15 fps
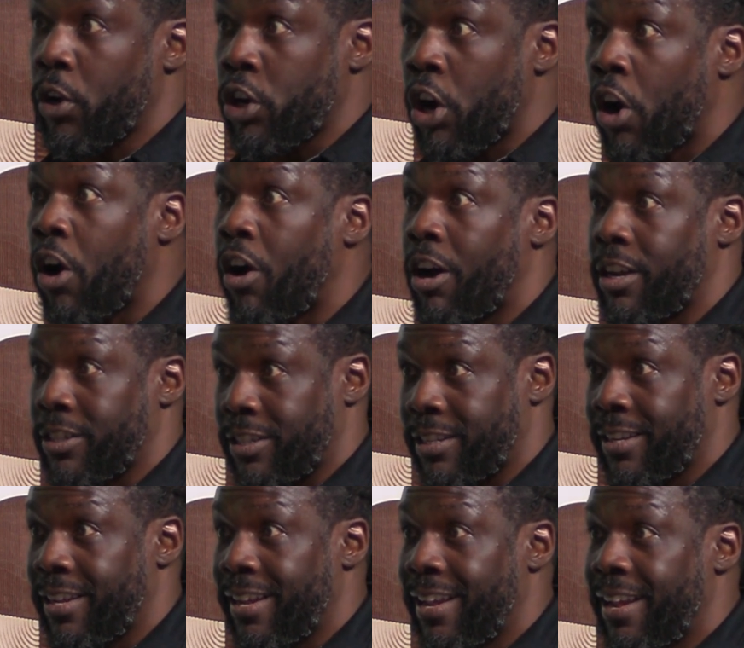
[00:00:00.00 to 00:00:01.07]

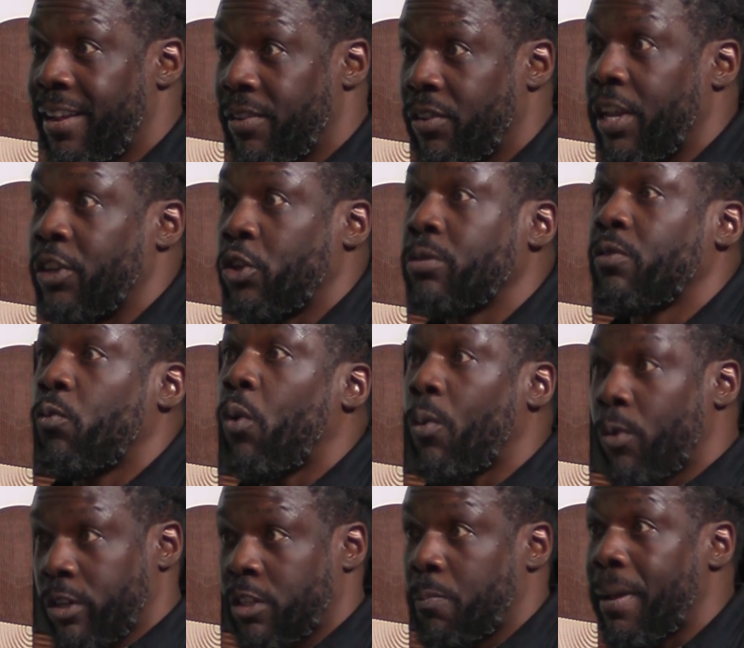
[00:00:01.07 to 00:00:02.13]
cost in terms of what
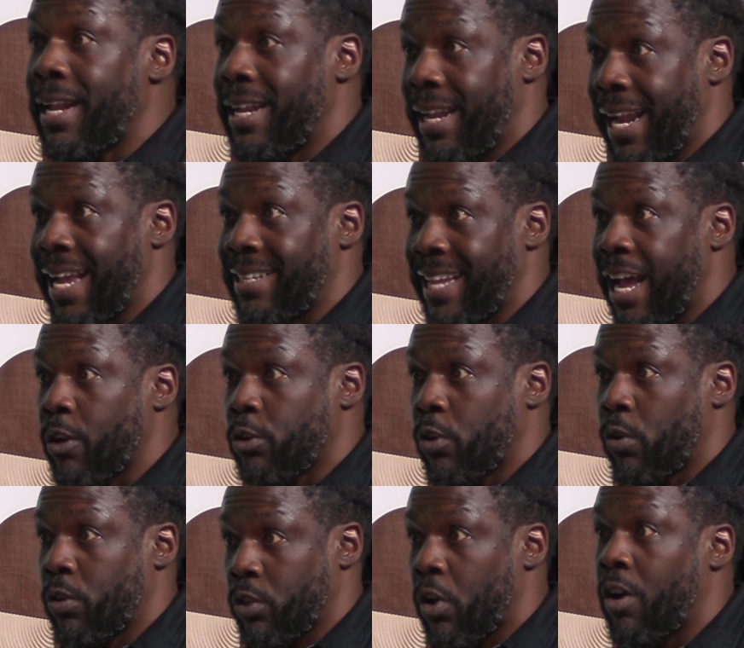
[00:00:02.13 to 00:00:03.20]
we're spending as
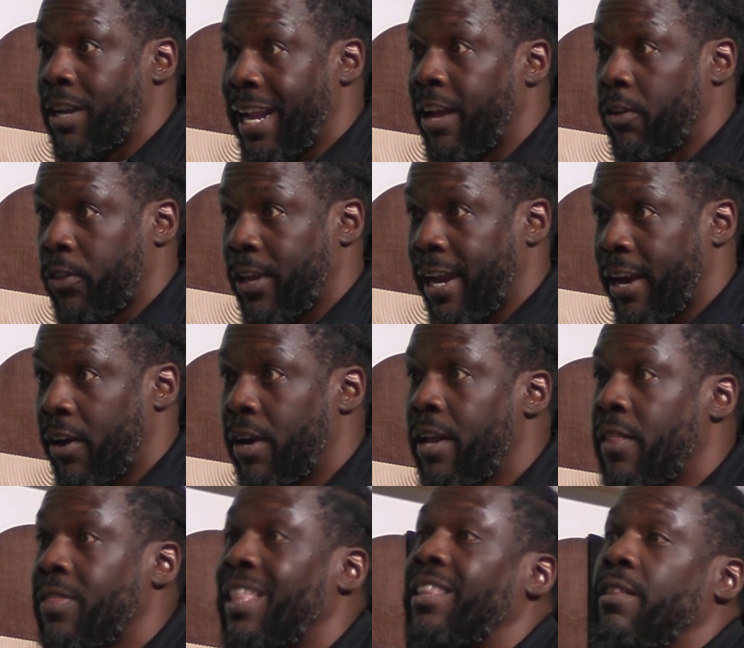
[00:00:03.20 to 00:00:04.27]
households on healthcare
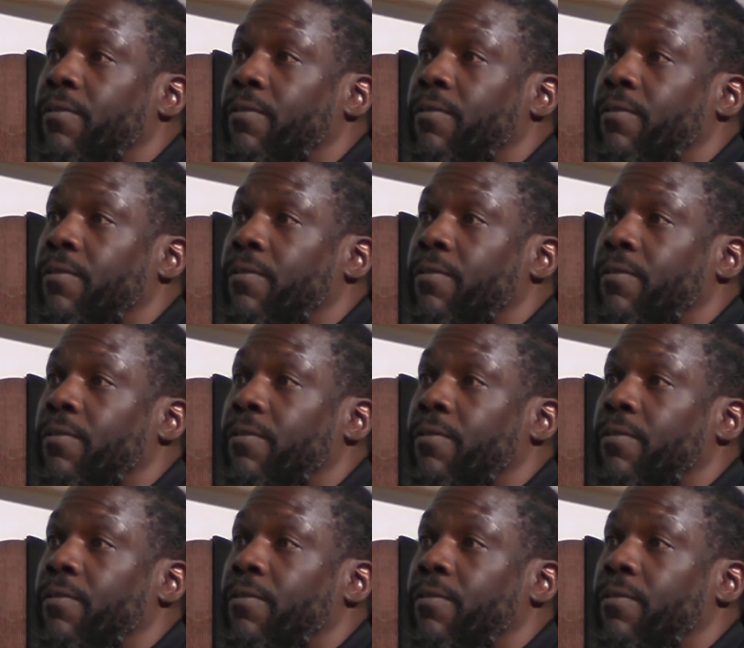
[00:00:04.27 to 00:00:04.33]
than